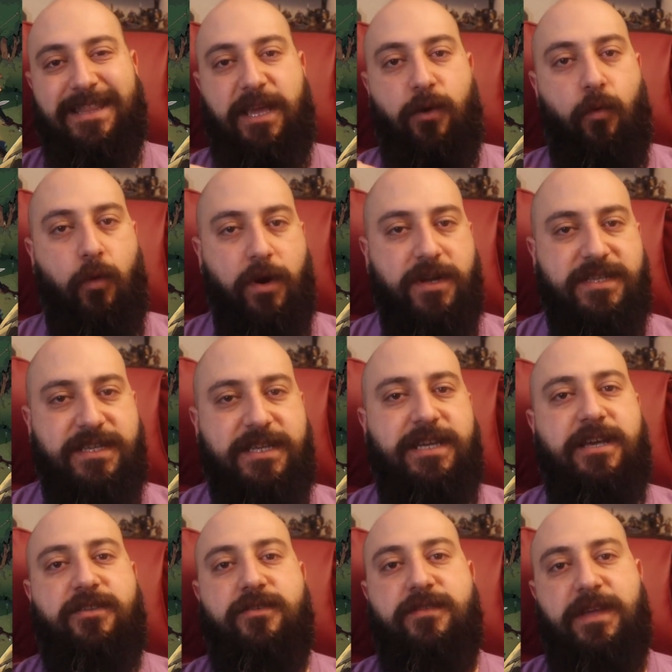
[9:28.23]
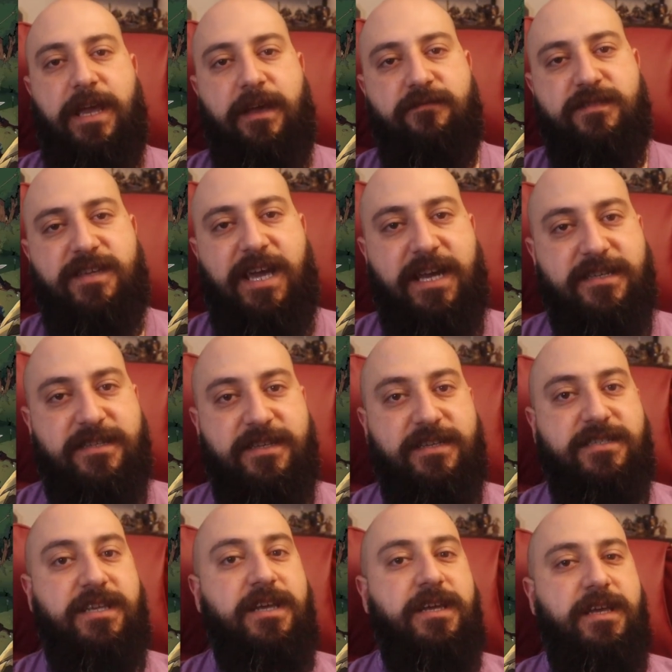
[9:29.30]
They work together, they have
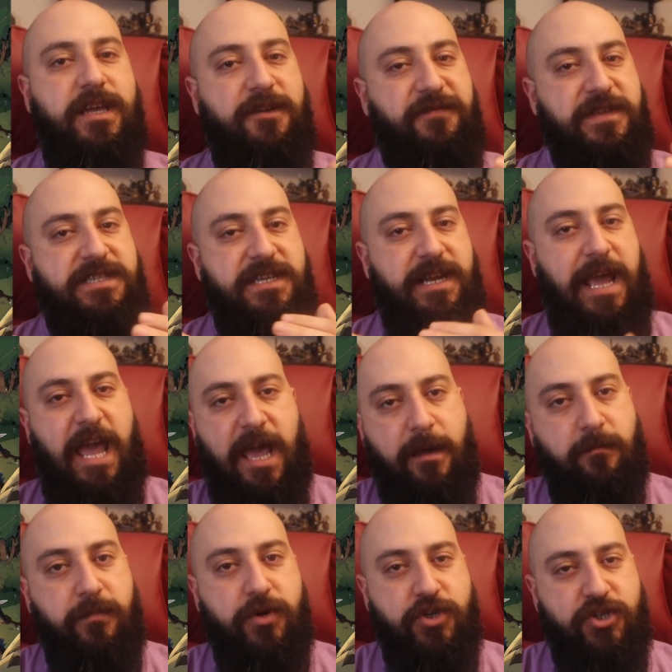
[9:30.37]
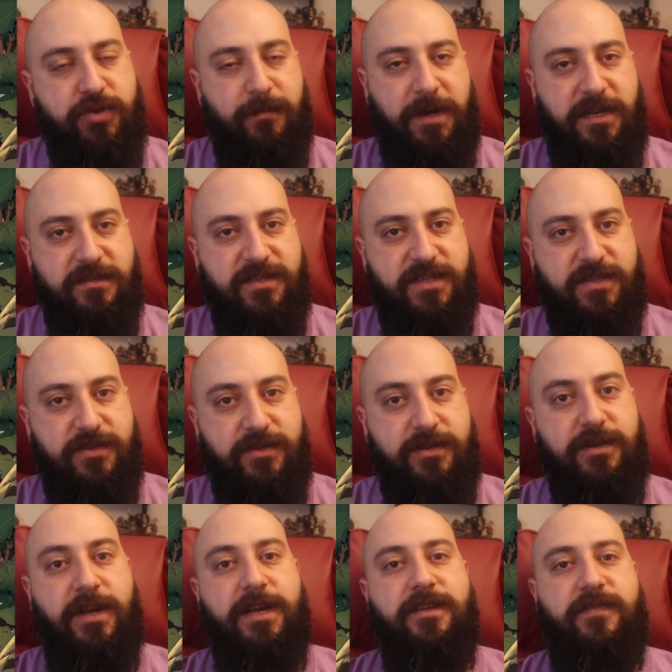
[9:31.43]
tactics. If it's an ambush
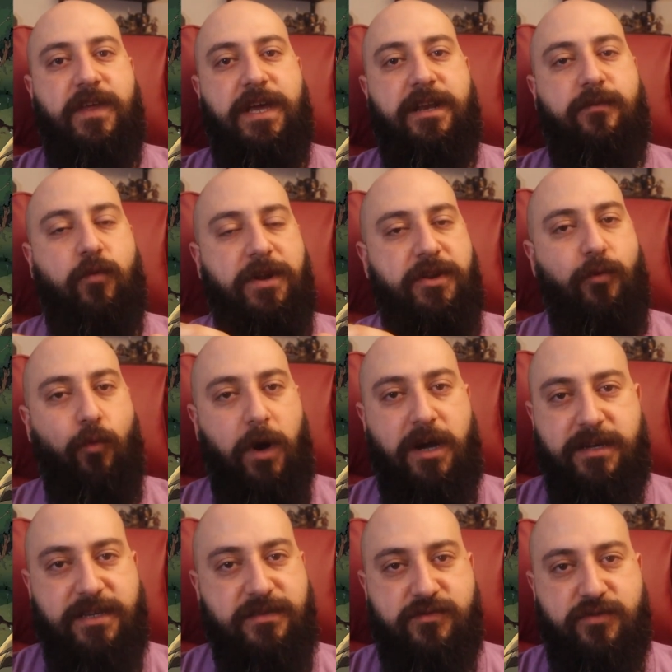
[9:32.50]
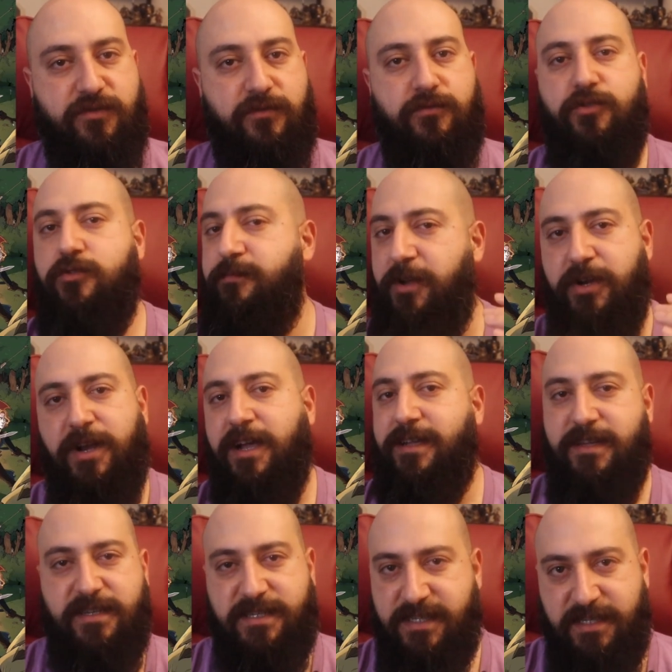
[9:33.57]
monster, then when you walk into a room, you're not
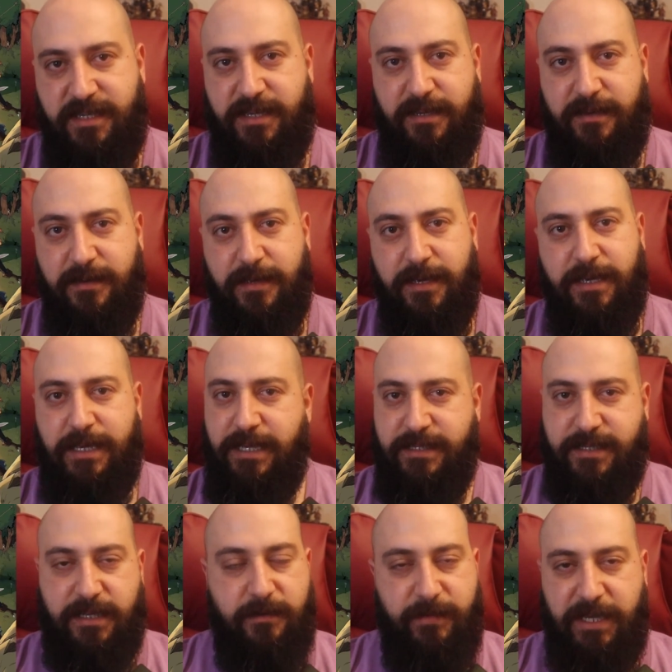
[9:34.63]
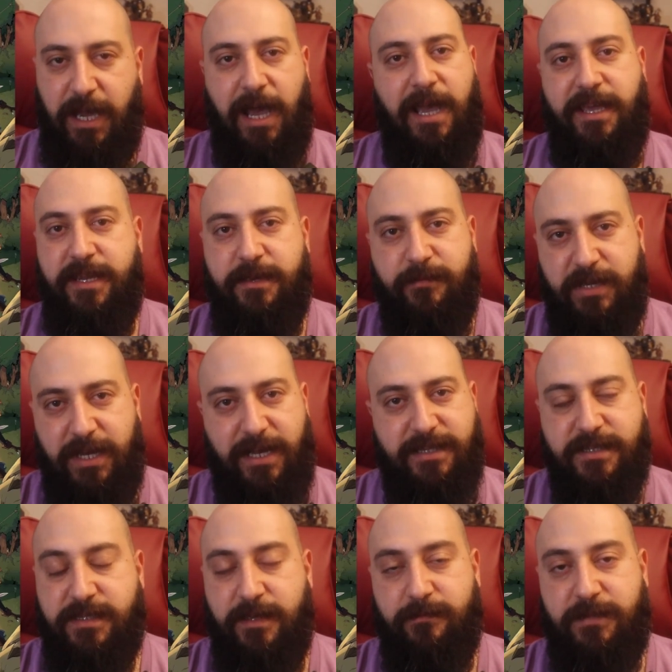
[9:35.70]
going to see it. It's going to be hiding
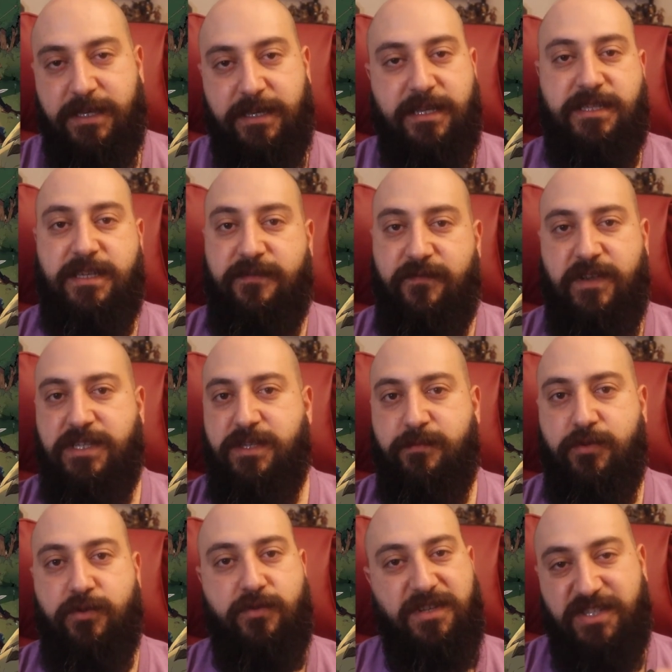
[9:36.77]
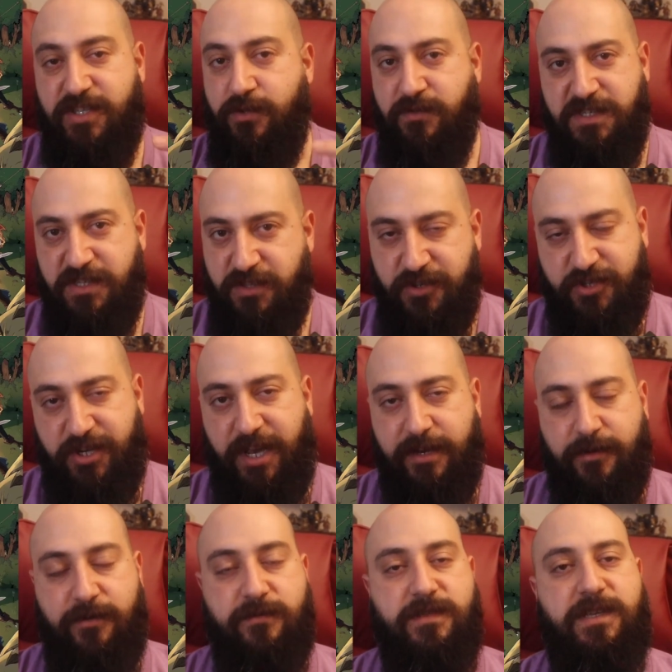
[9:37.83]
behind something. It's invisible. It's using the
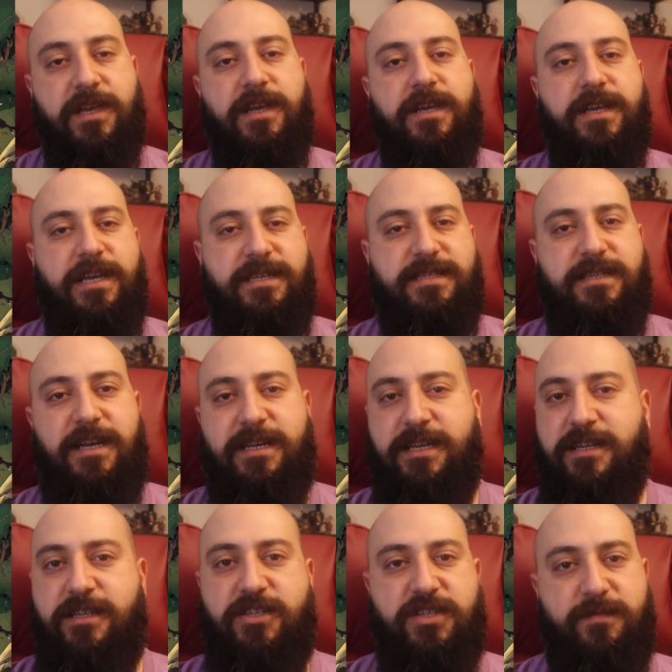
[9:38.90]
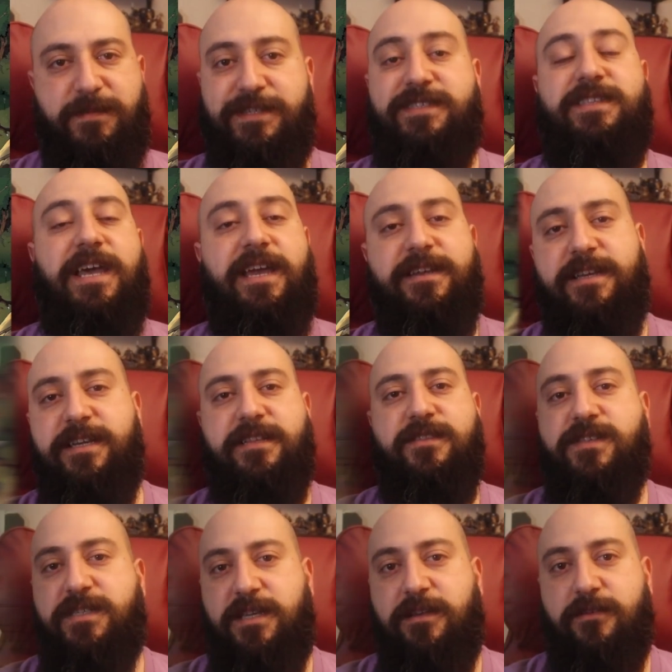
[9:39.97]
shadows. It's not going to just be standing in
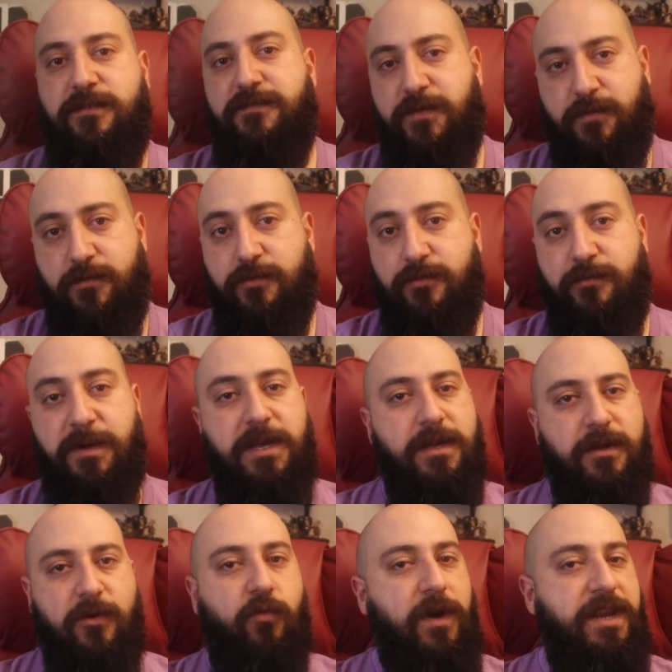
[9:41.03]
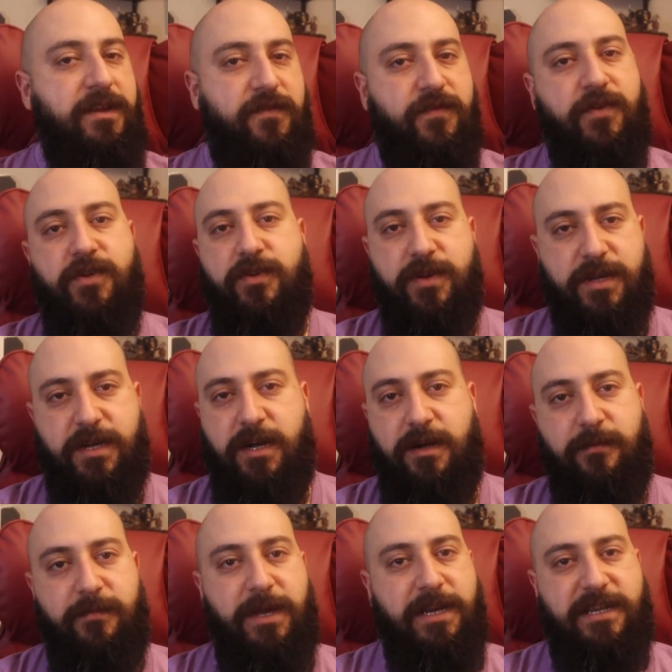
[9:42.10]
the center of the room waiting for you to
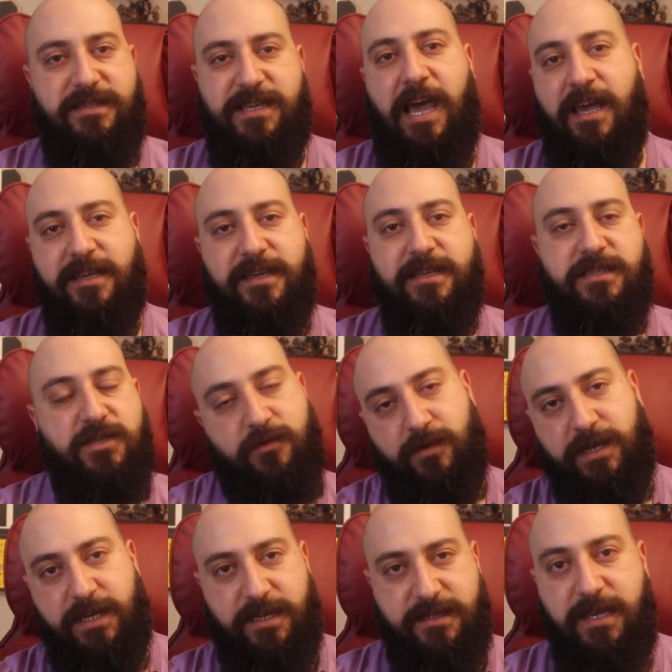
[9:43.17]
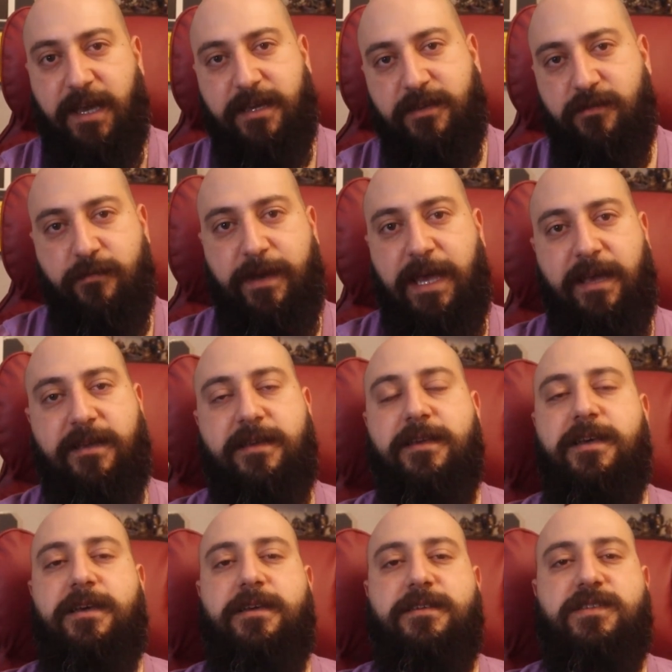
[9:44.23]
come and attack it so it can attack you back.
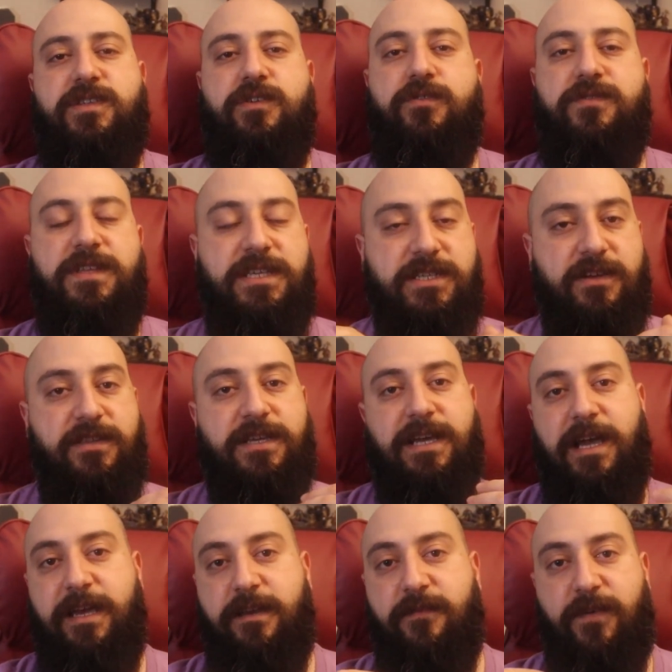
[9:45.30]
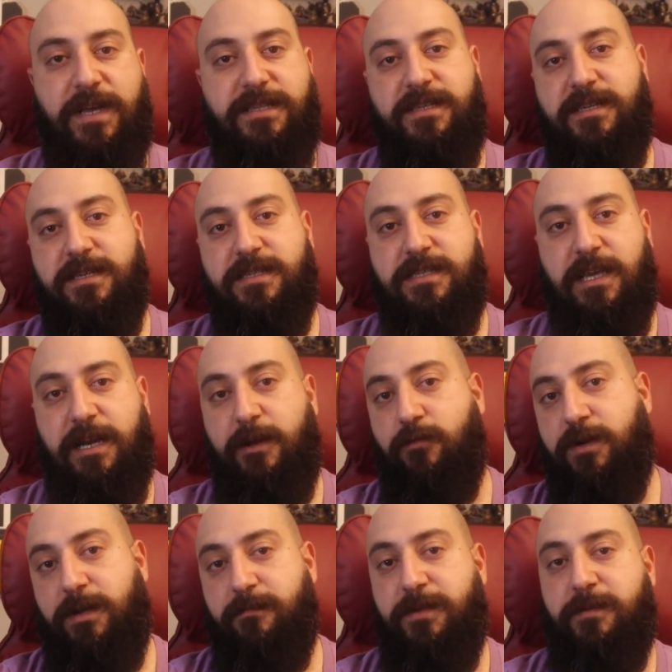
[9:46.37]
So these are the kind of ideas that I
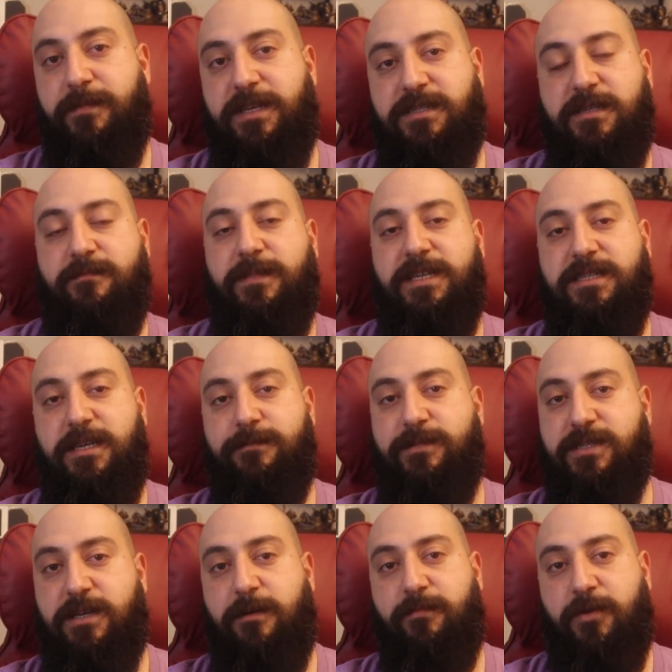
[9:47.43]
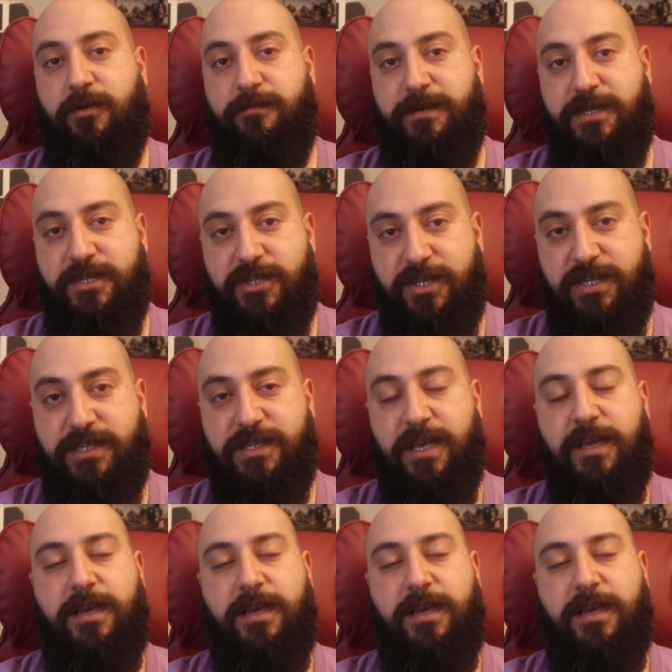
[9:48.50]
would implement in my tabletop RPGs.